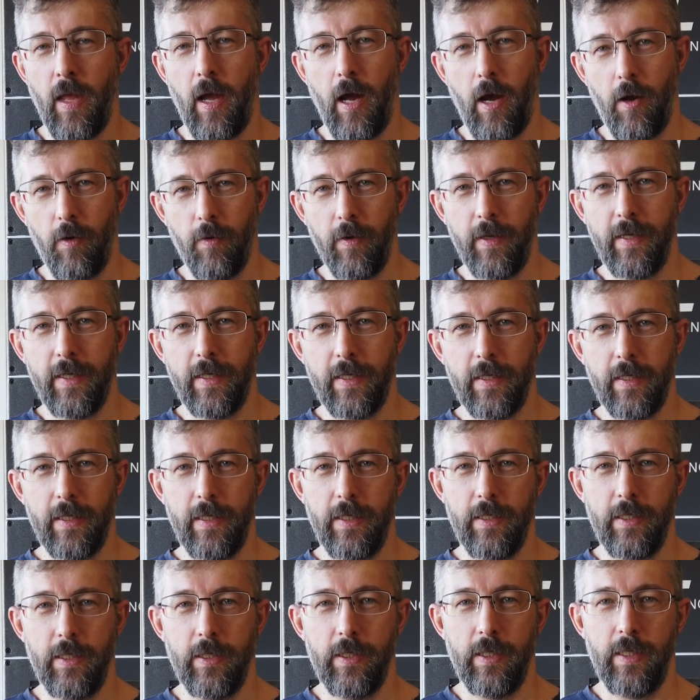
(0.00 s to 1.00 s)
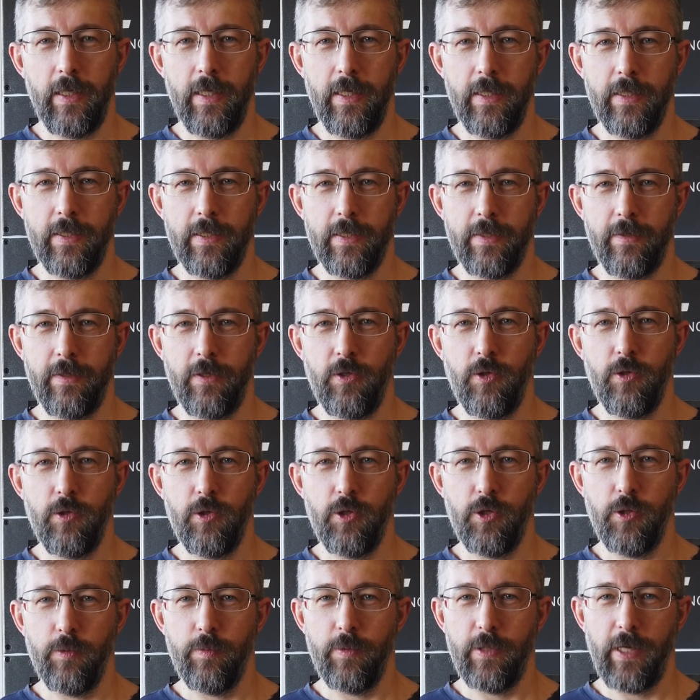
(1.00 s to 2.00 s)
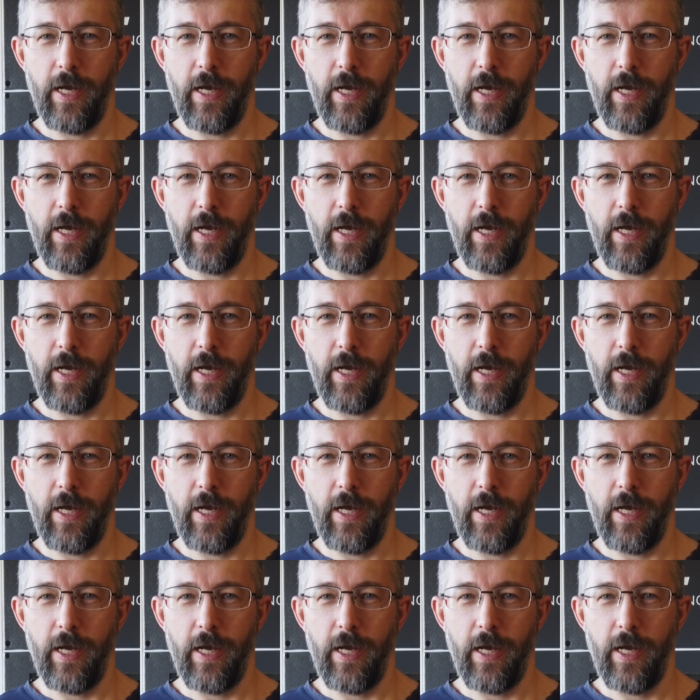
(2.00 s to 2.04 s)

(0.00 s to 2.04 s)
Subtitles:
I'll link his YouTube